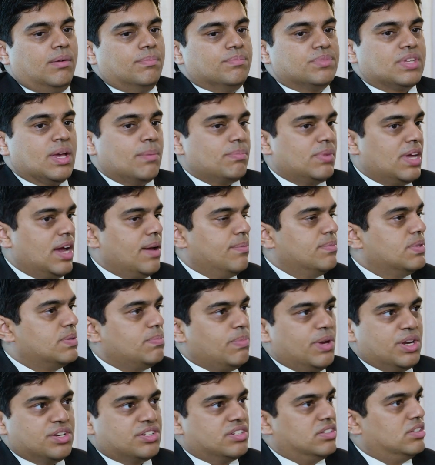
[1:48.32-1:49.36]
Sometimes
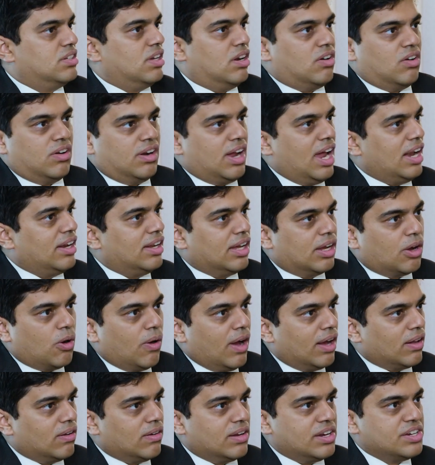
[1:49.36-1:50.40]
patients are on
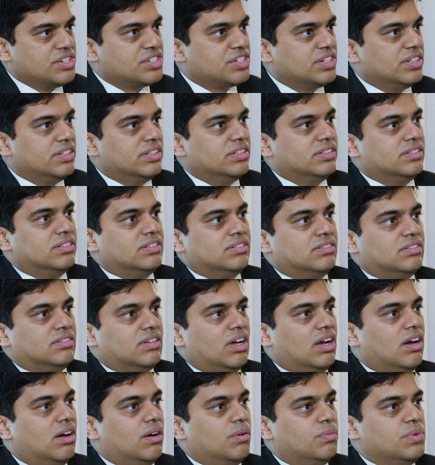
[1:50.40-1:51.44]
anticoagulation,
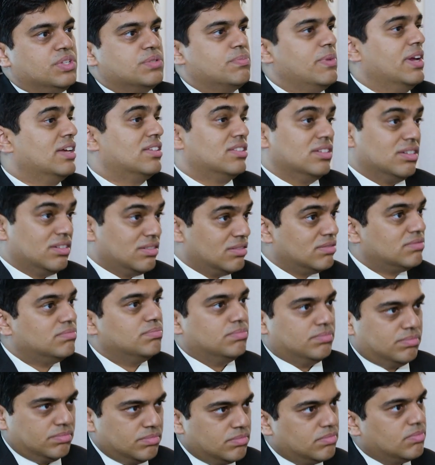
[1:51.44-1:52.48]
which makes it
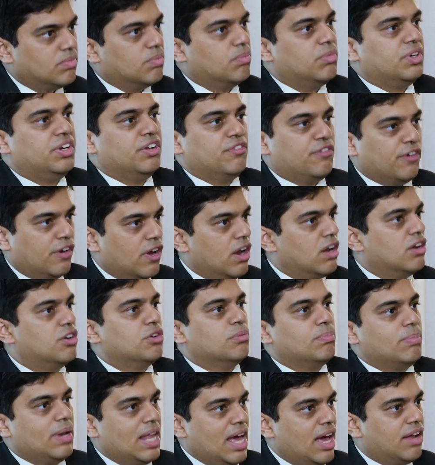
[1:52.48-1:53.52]
difficult to
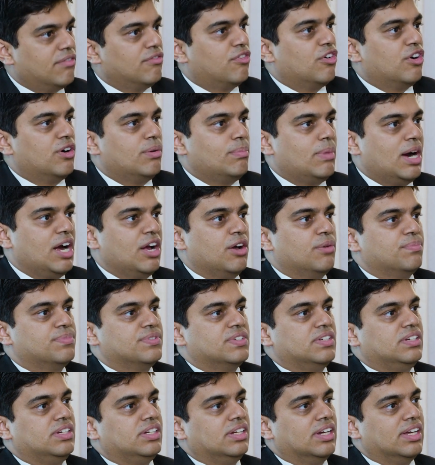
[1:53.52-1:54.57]
plan for a
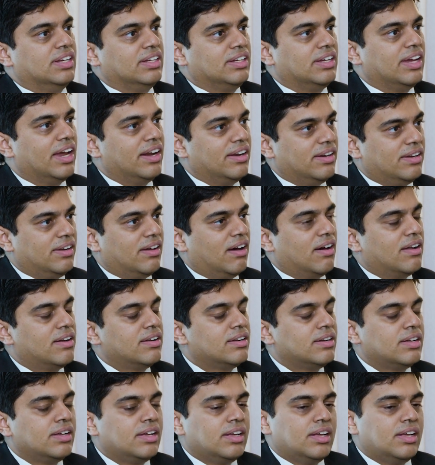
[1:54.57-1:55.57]
biopsy and get it done.